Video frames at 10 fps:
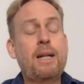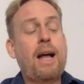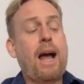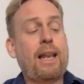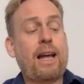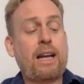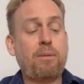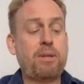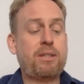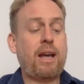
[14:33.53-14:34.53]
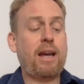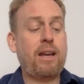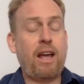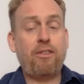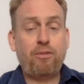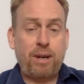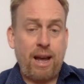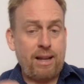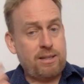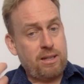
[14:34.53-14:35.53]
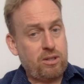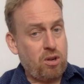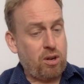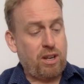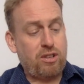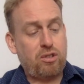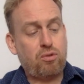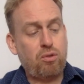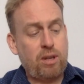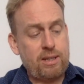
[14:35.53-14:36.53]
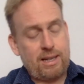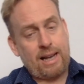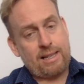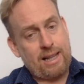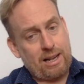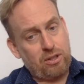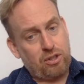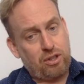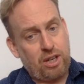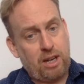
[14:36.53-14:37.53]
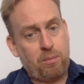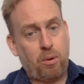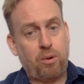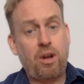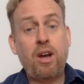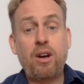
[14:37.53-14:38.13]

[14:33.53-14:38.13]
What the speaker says: And like I was saying, if we get into the song and you're struggling to get to that G one,